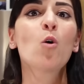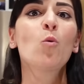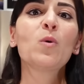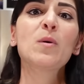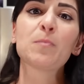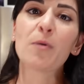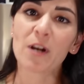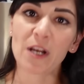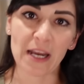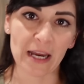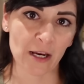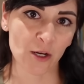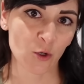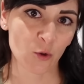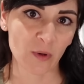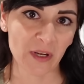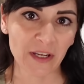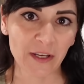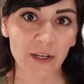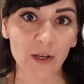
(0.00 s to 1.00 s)
We put it in
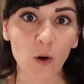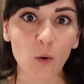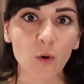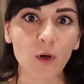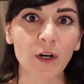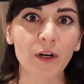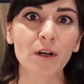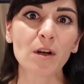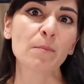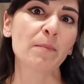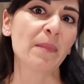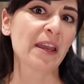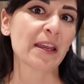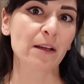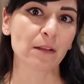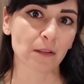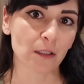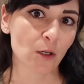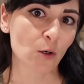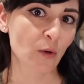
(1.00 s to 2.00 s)
Greek yogurt, make
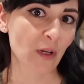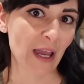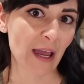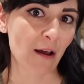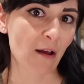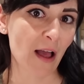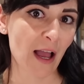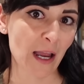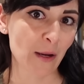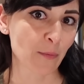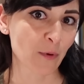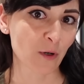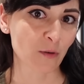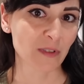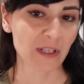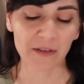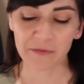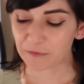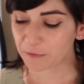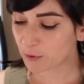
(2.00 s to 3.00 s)
a low cal high
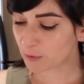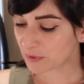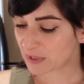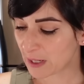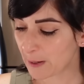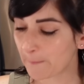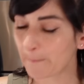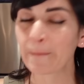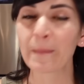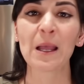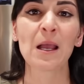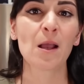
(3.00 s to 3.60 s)
protein fruit dip